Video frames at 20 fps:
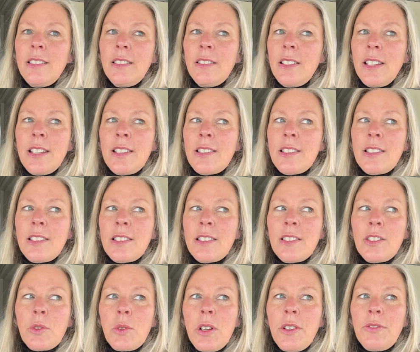it's
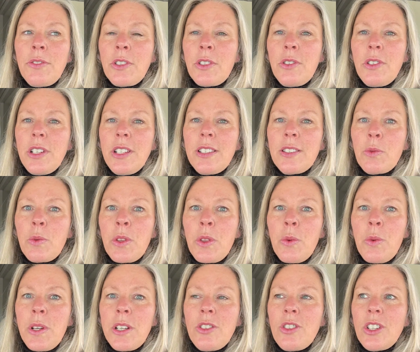12 degrees with the
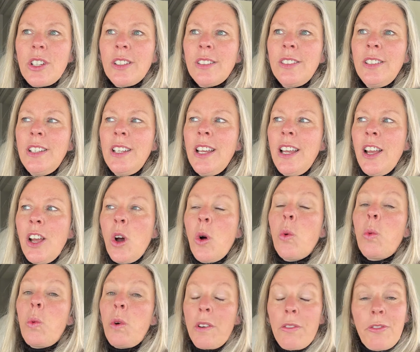wind chill.
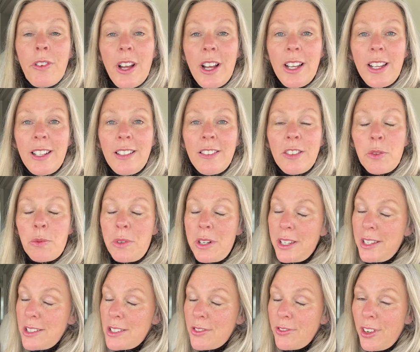We're fine, the rig
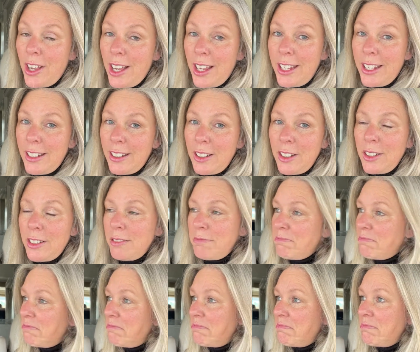is fine.
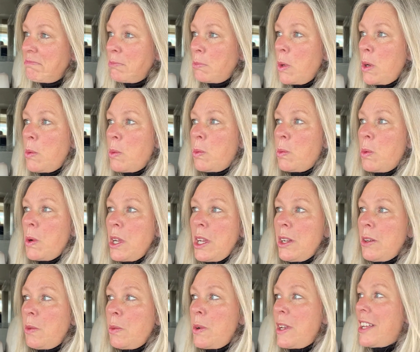
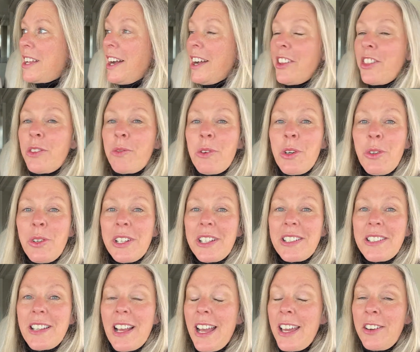We got through it.
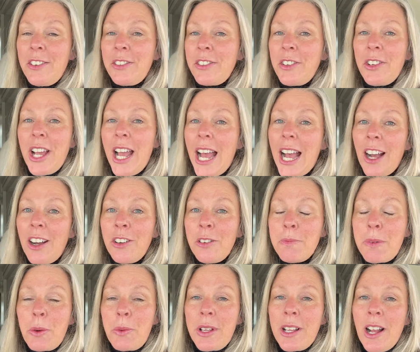I don't know how,
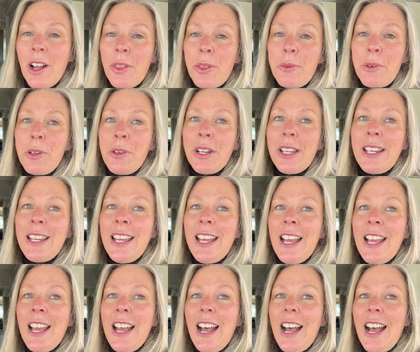but we got through it.
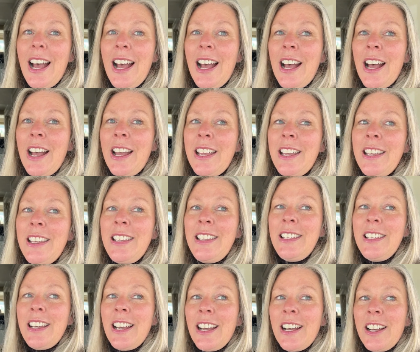
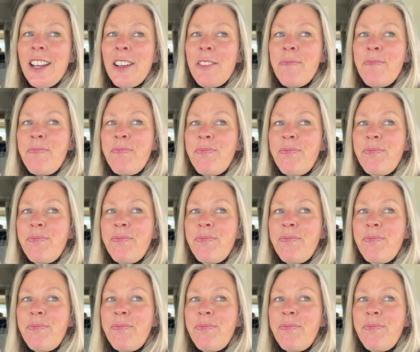I